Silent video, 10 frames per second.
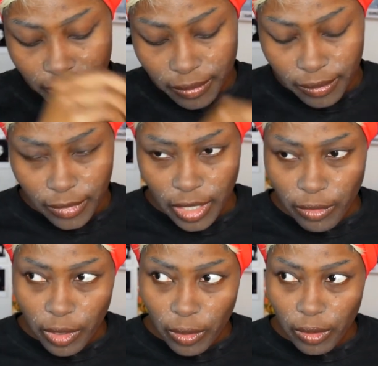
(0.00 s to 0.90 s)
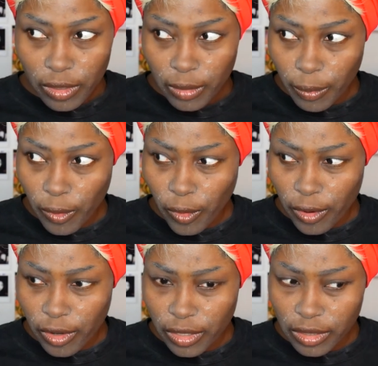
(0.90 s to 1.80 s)
blue and teal. The teal's in the middle of my
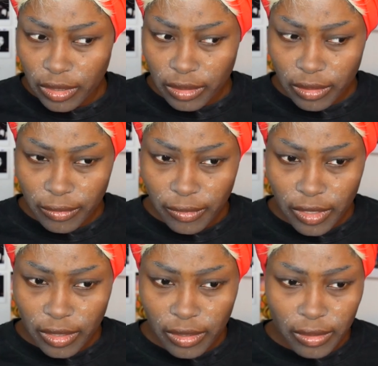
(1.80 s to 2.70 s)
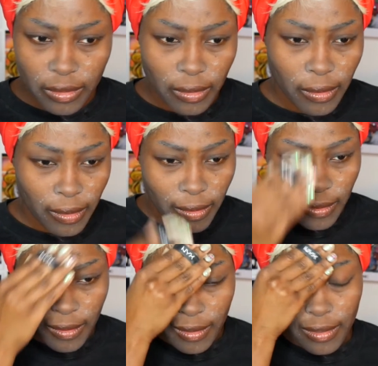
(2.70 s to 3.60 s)
face and the sky
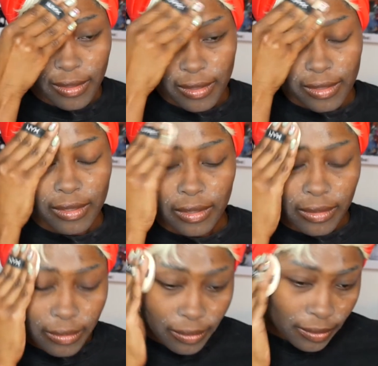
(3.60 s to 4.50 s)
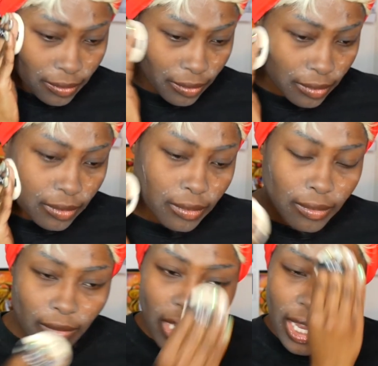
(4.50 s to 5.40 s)
blue is on the outside of my face.
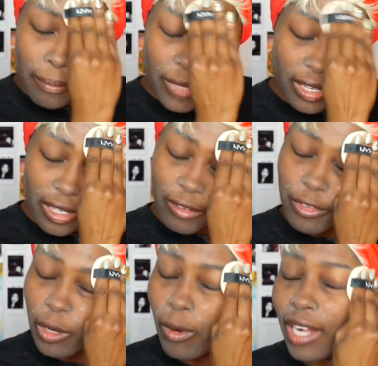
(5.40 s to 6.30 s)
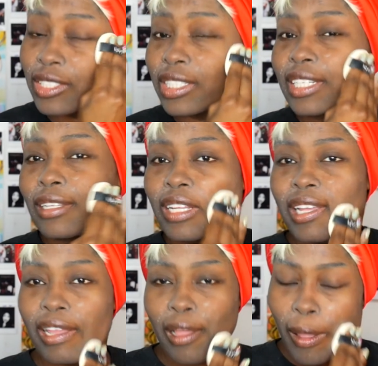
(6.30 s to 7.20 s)
You know, like highlighting and
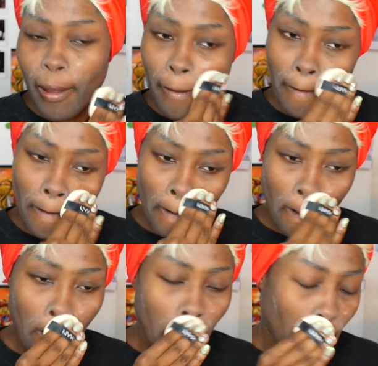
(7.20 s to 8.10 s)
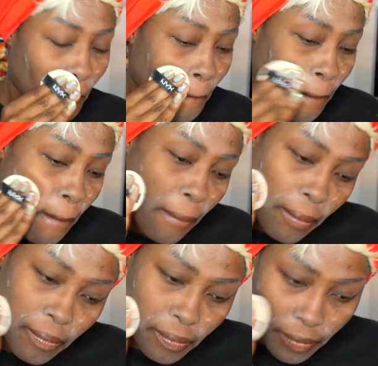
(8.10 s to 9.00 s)
contouring. That's what we're going to be doing